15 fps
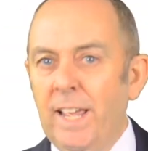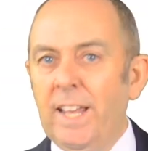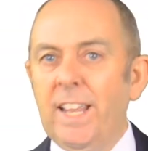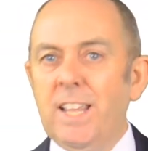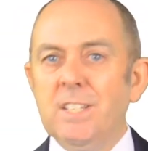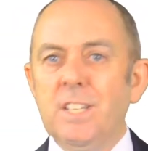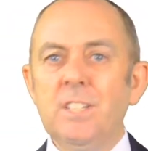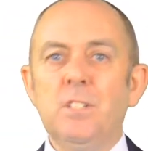And
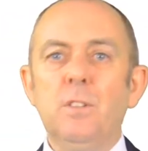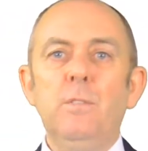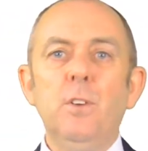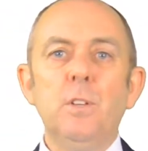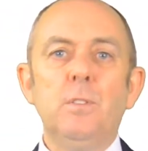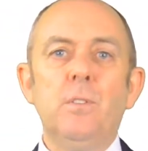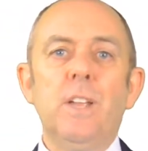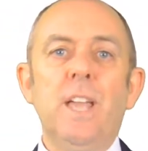he says
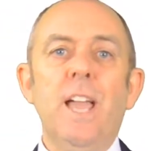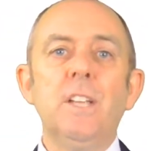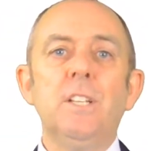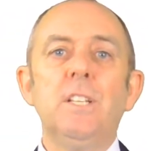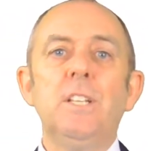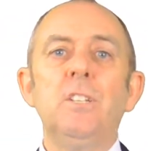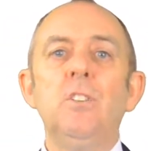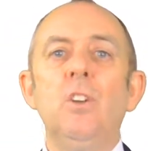
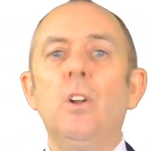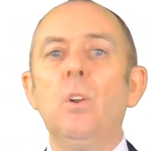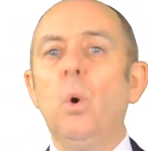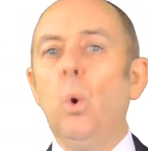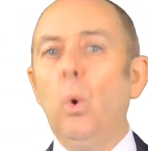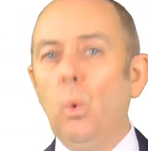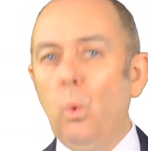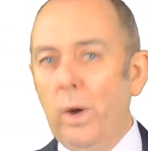diversification is not
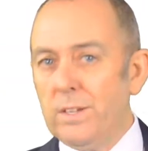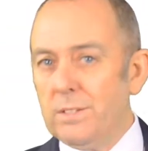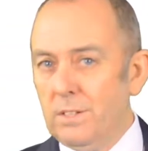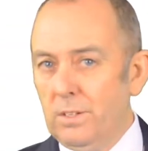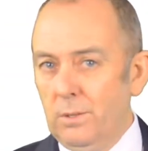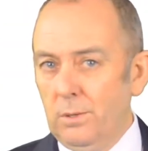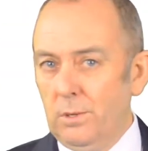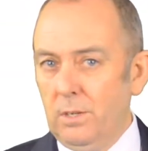always
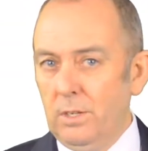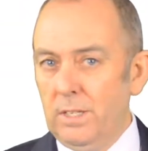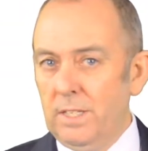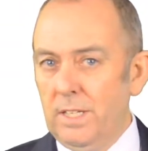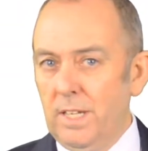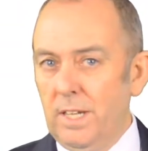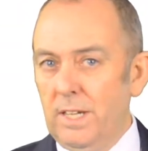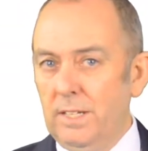a good
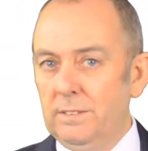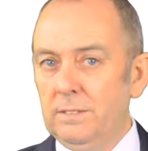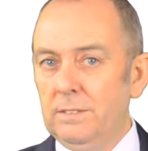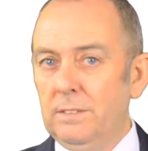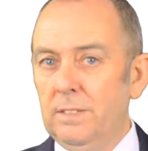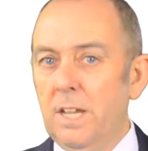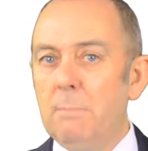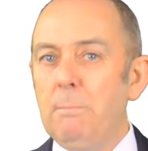idea.
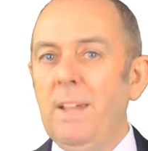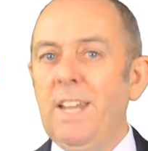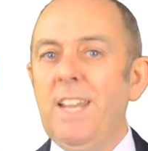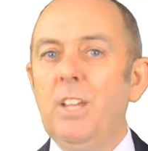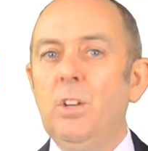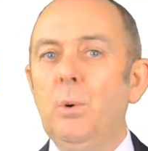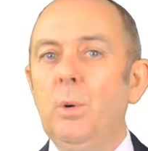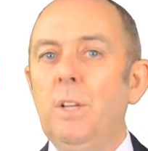Now,
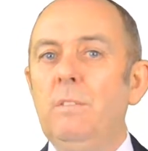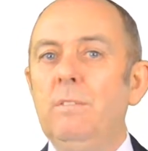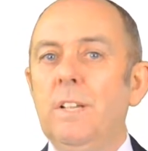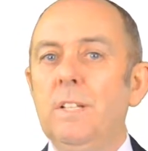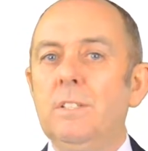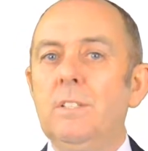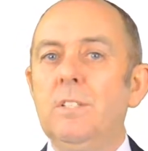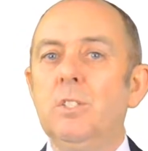many good
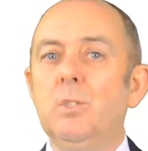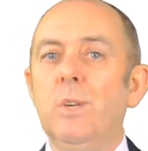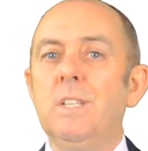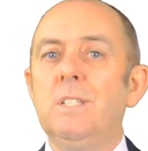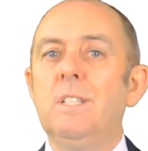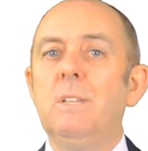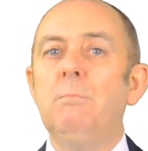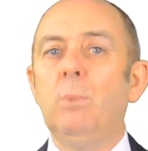investors
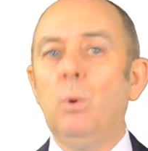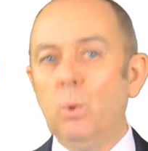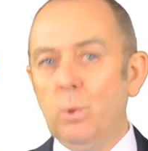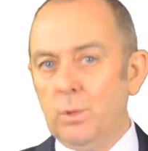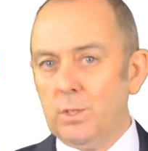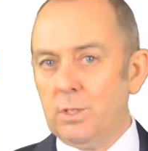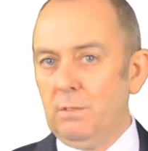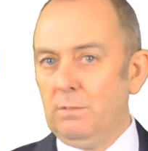stress the
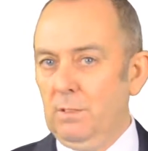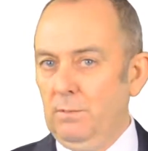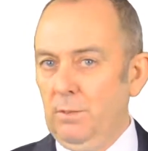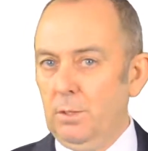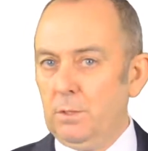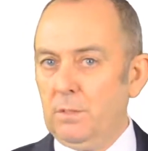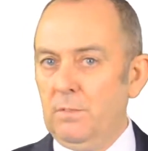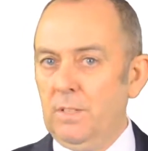importance of
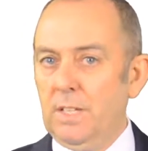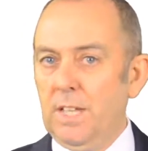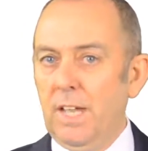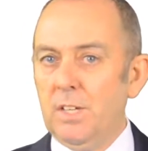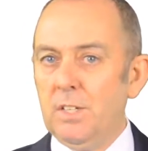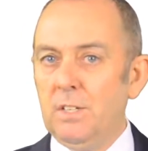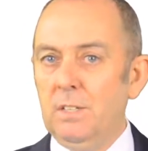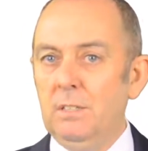
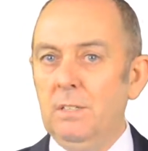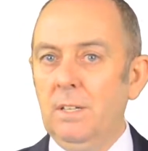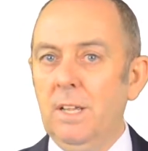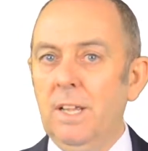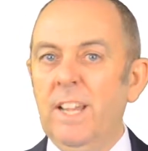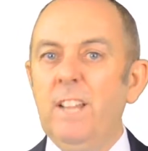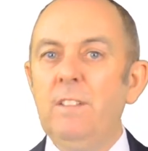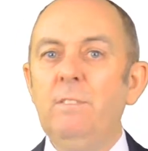diversification.
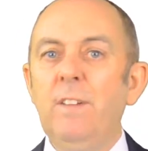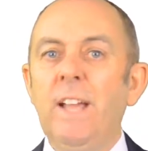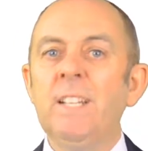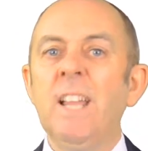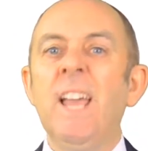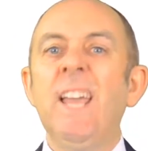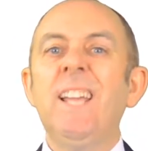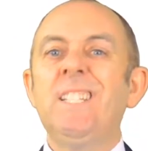In
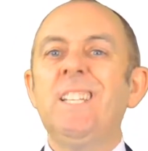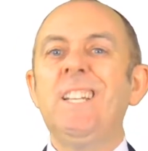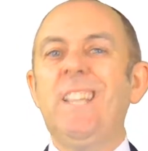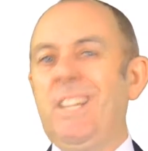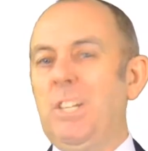fact, it's an